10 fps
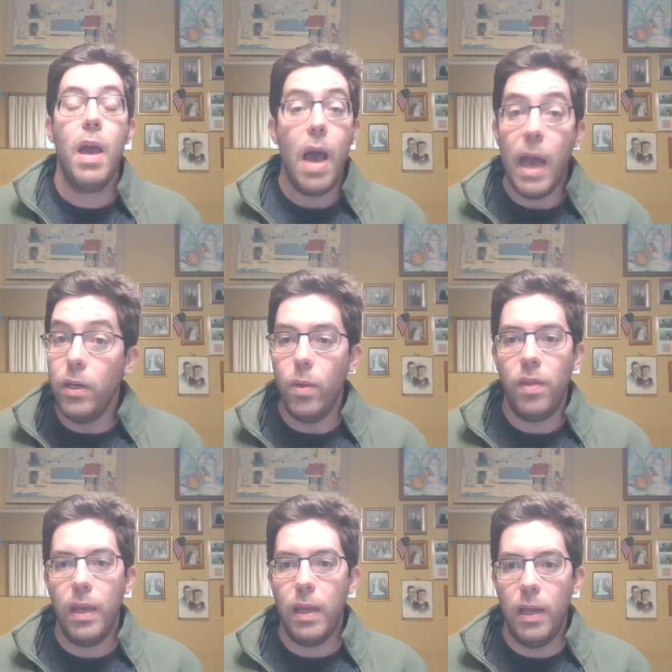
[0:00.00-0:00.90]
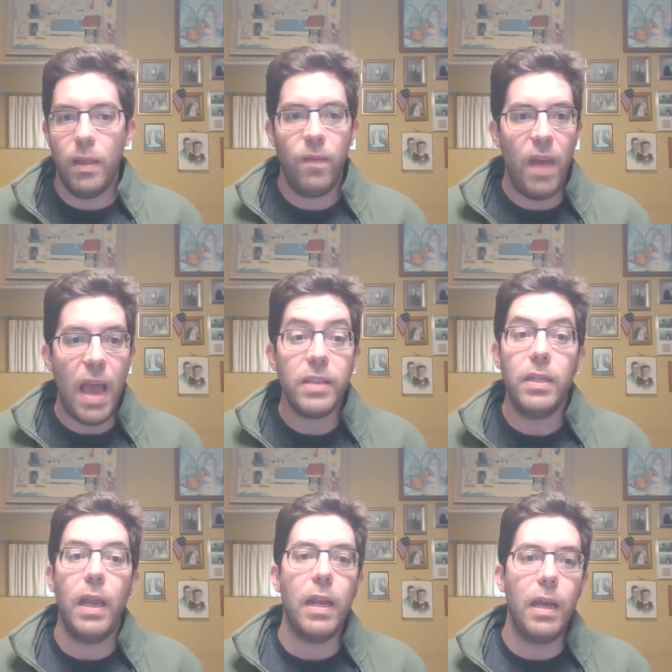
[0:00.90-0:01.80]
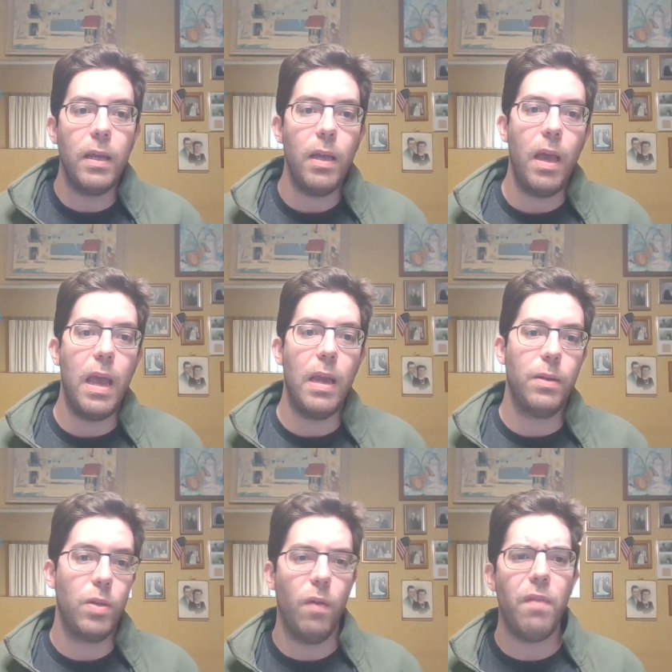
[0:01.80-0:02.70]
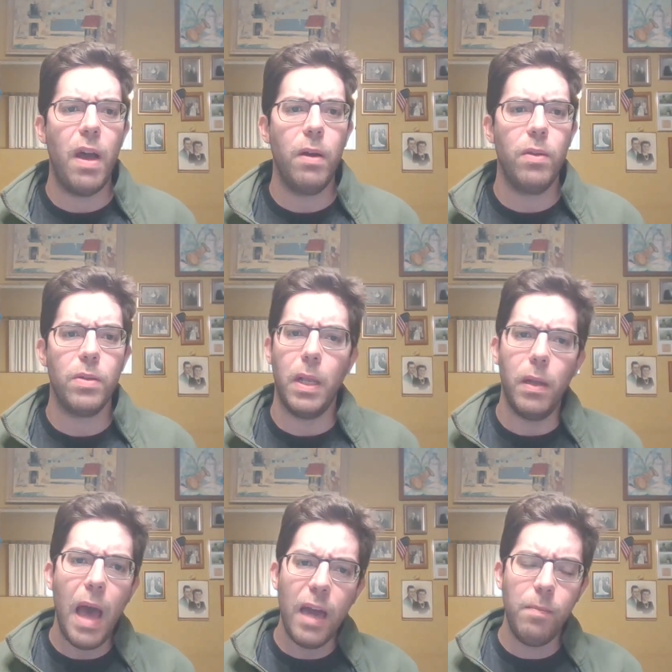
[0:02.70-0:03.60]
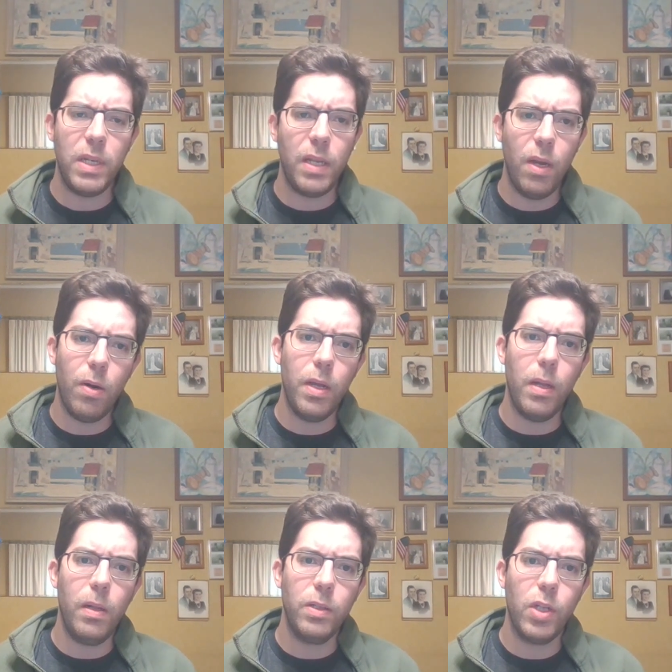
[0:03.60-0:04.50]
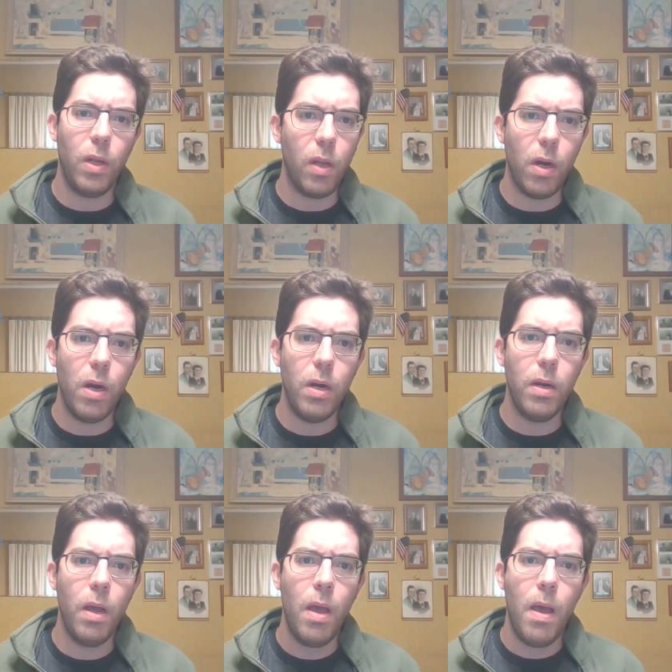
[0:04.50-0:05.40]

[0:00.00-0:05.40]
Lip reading: I do think it is fascinating, and so far there's a lot of material to learn,